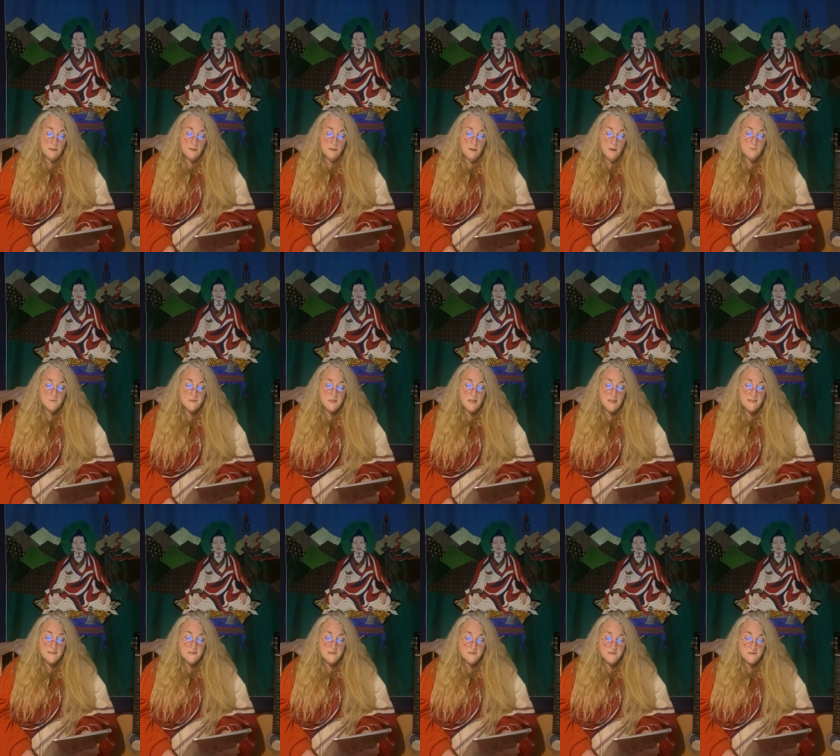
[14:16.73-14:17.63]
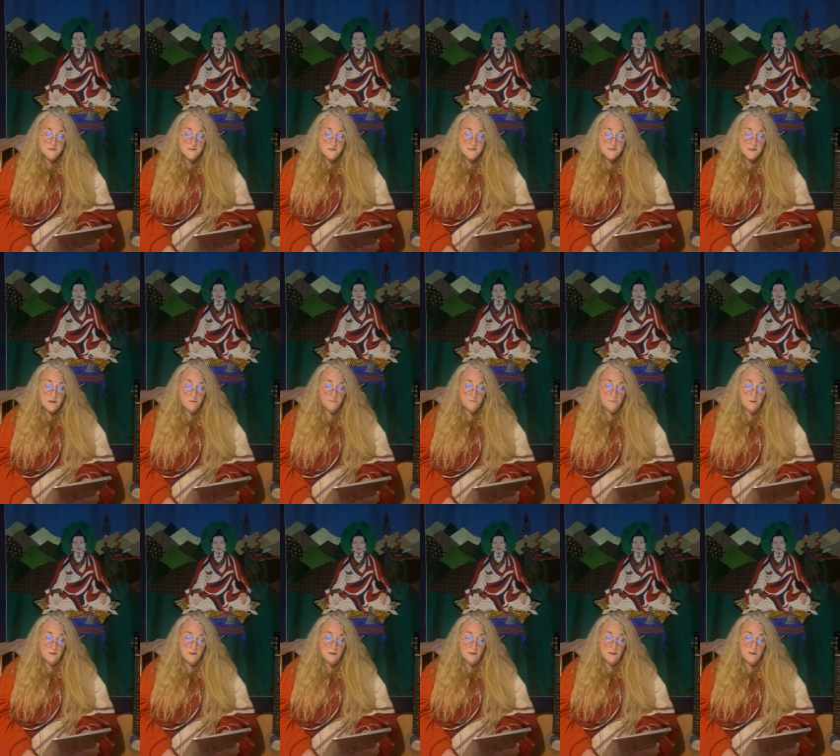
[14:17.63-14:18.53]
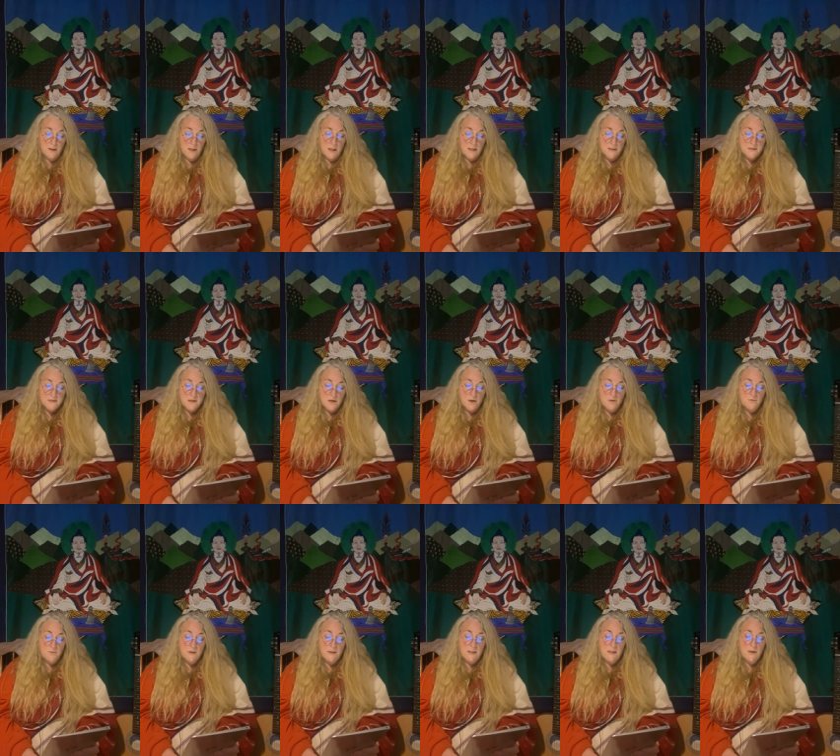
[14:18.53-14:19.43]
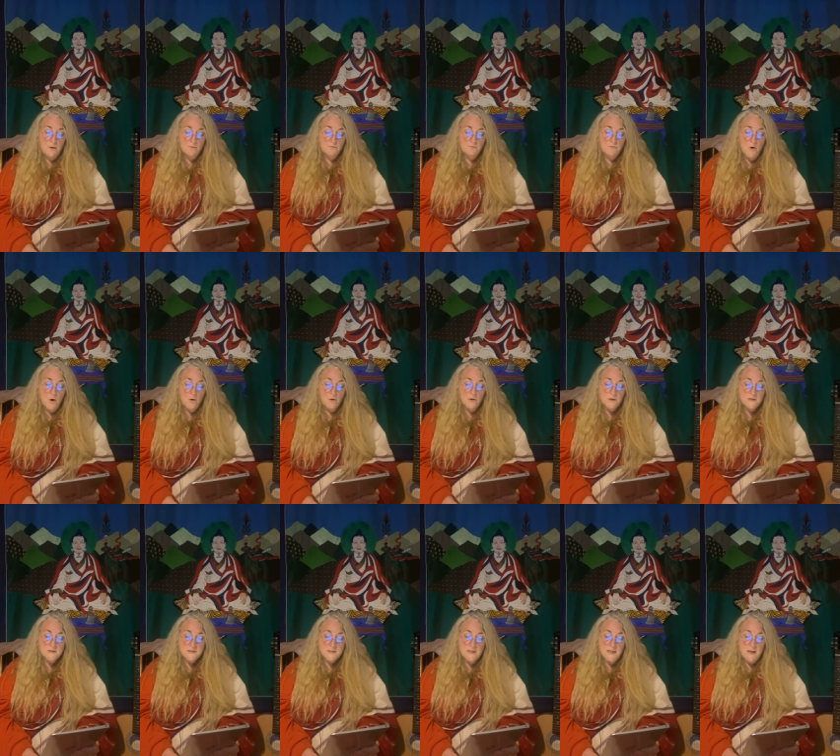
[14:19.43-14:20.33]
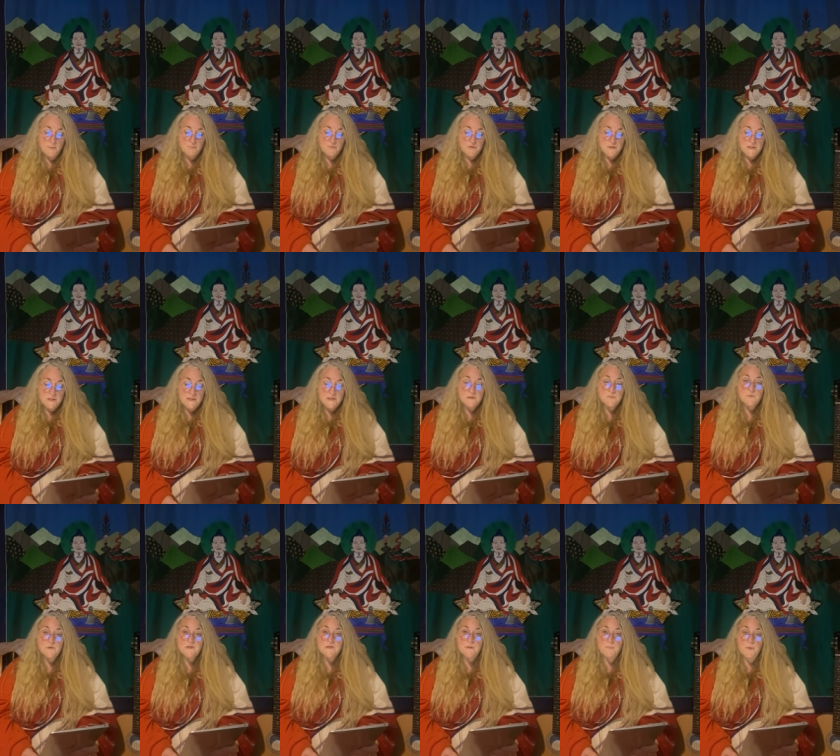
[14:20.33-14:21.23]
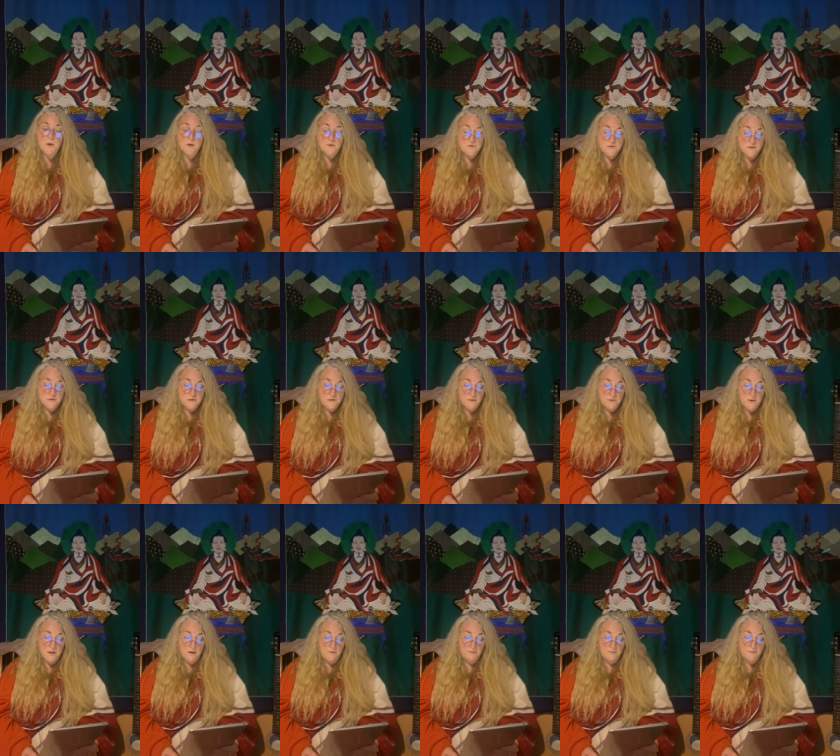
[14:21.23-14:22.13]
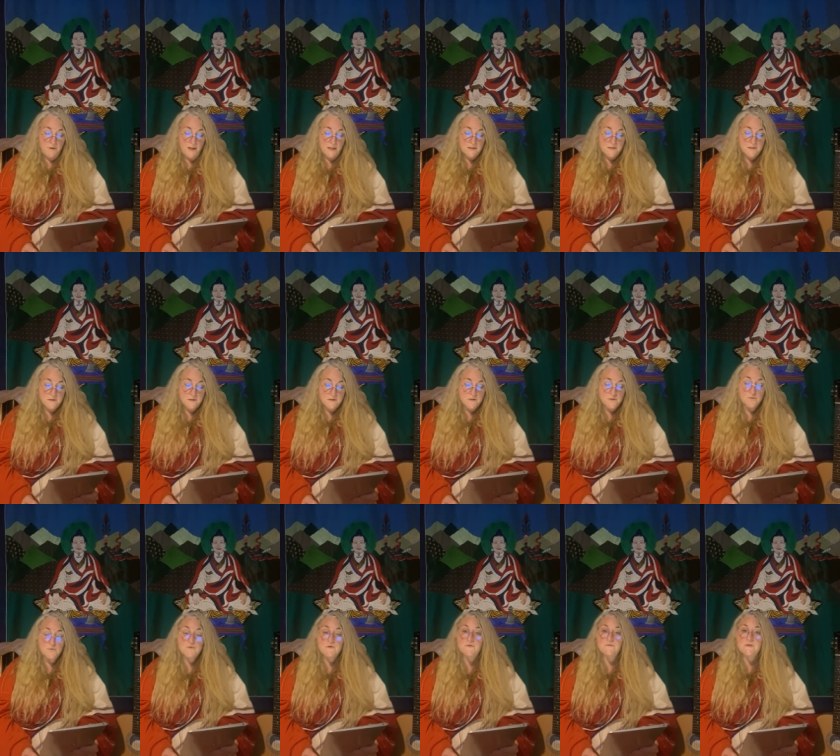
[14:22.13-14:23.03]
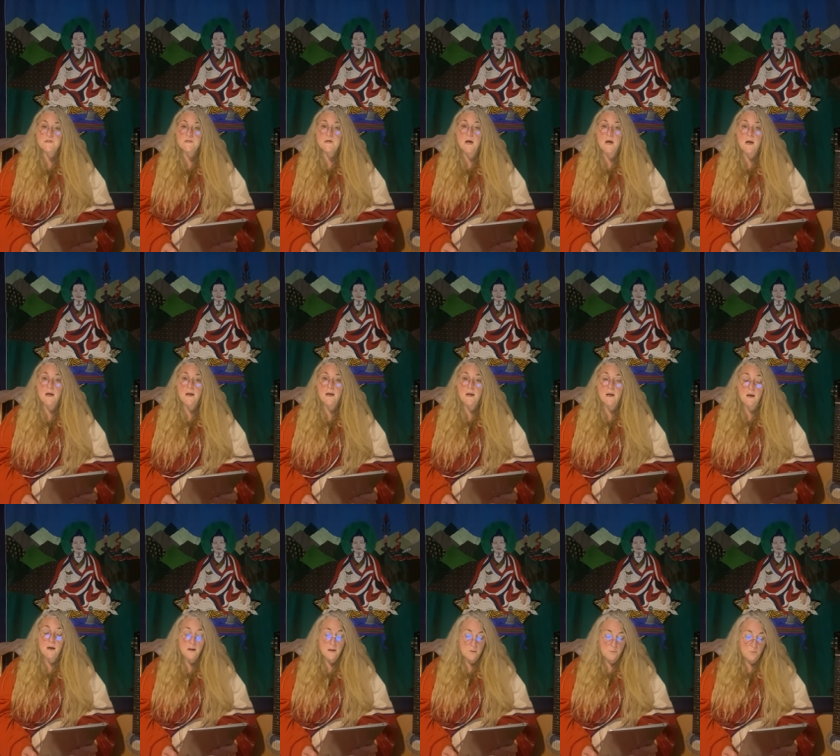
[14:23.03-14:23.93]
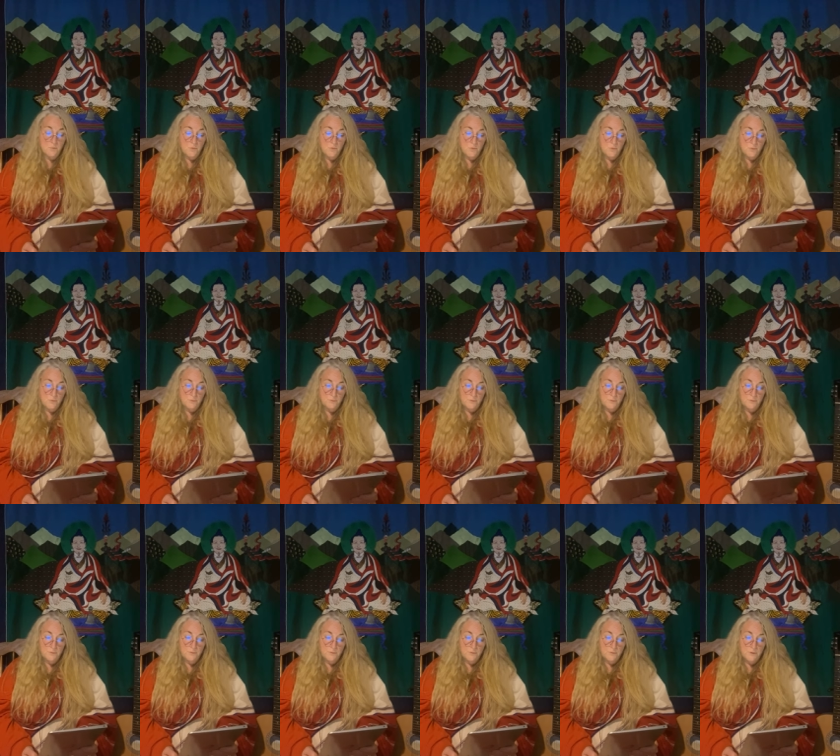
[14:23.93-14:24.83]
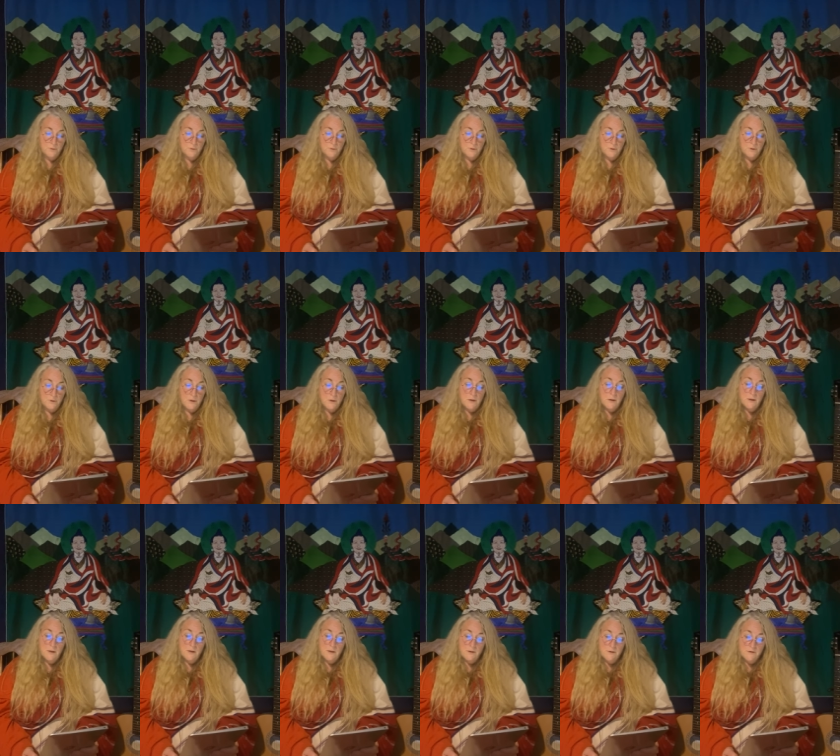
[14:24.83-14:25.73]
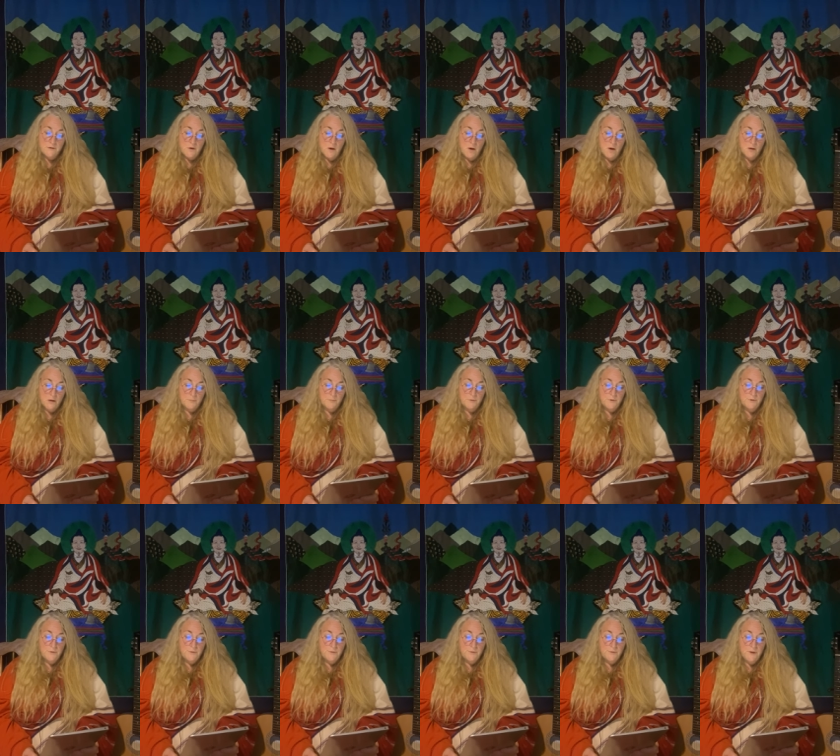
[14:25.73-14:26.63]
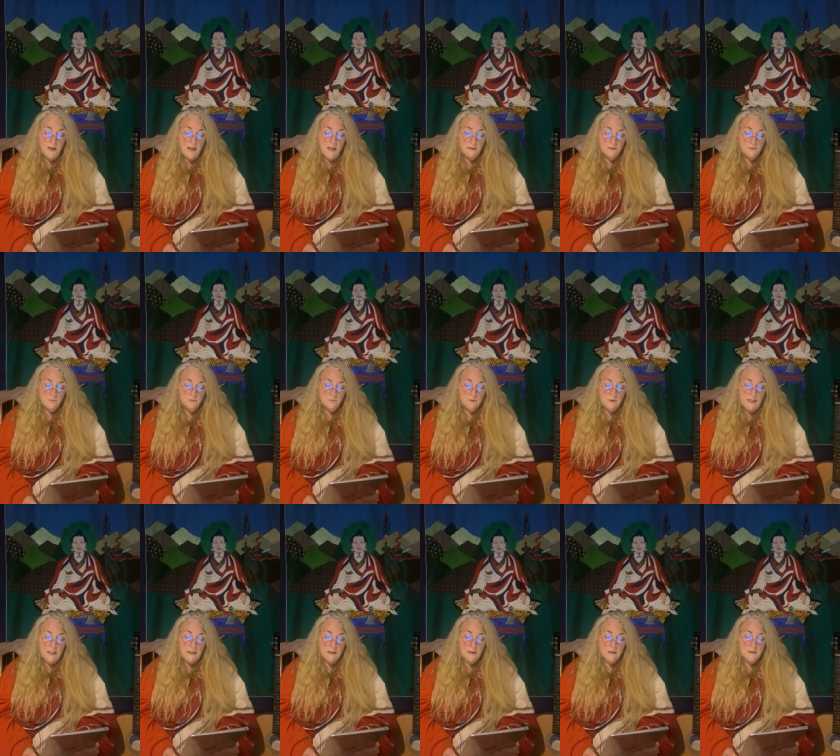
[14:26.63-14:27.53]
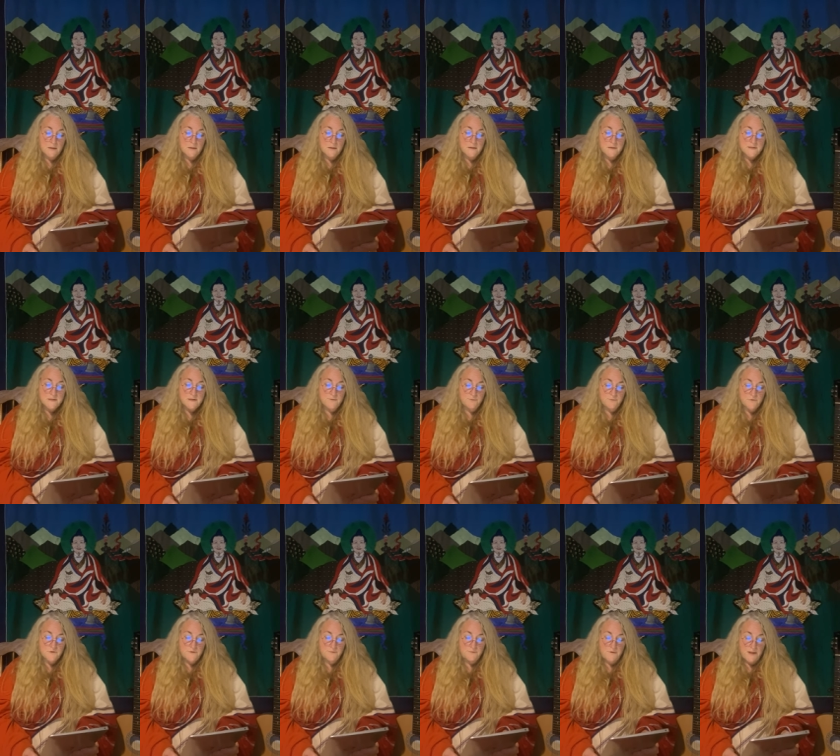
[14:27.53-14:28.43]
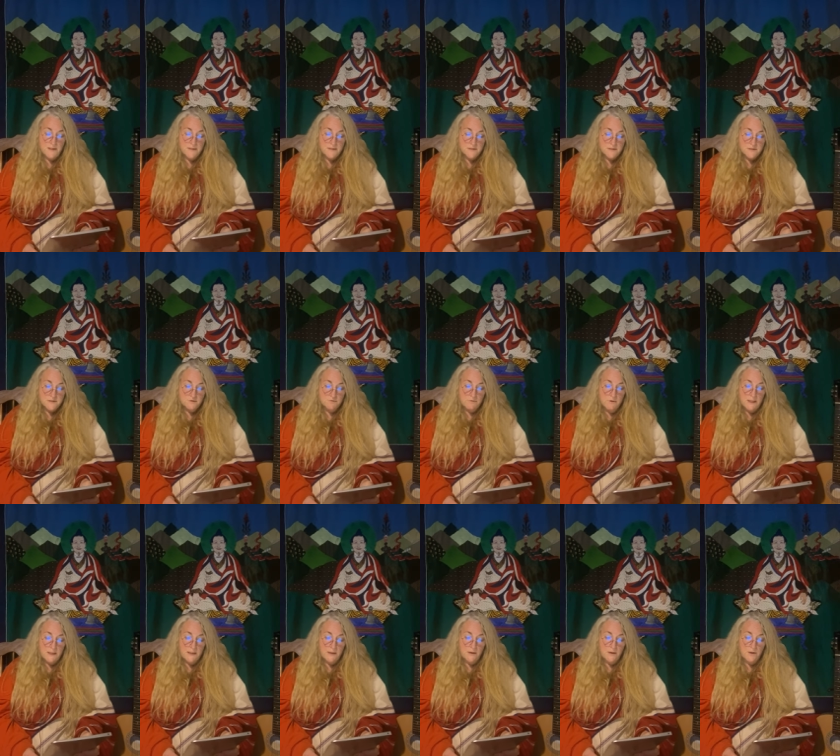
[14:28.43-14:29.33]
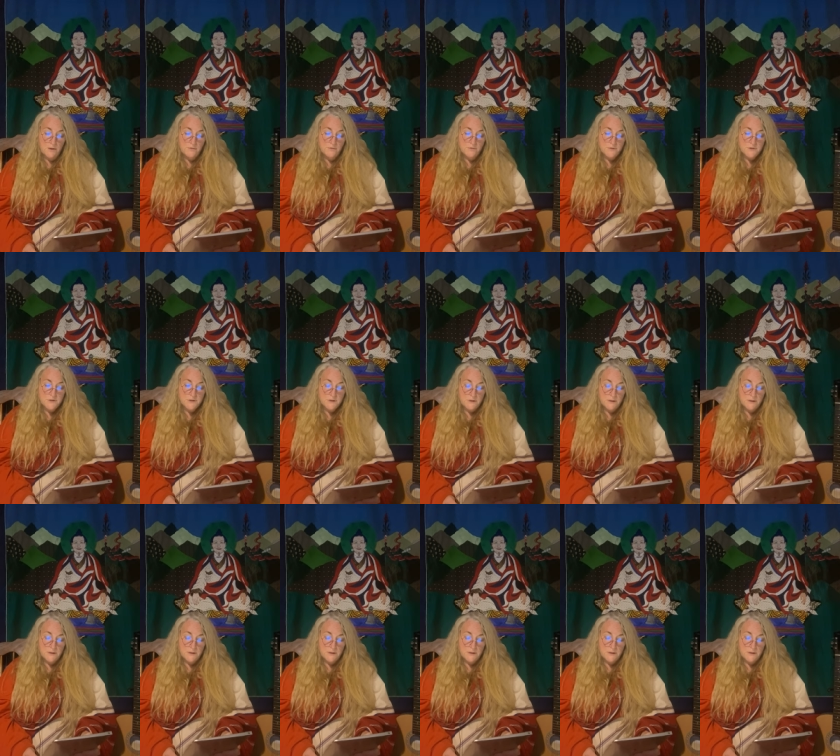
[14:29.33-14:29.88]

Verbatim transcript: I was later to discover that only rock celebrities were supposed to affect the sort of attire I wore. Dark blue ankle length civil defence greatcoat,